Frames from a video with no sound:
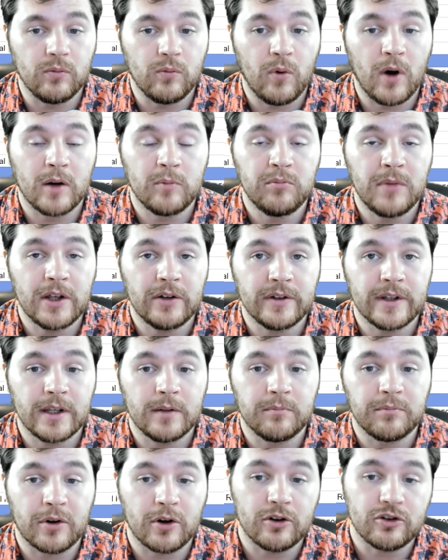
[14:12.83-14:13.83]
1
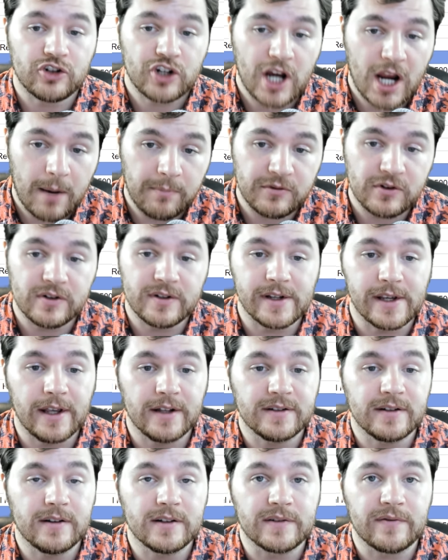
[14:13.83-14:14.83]
million per chapter to
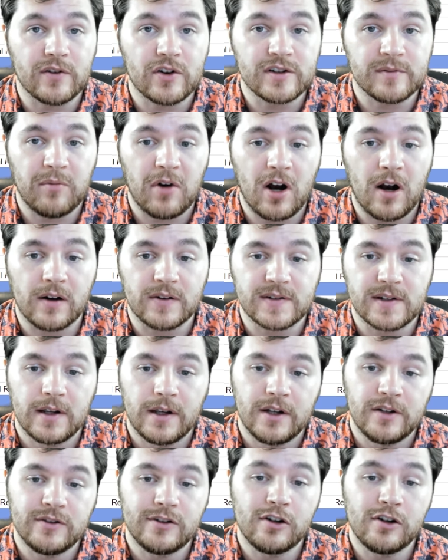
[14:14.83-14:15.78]
get to this first box,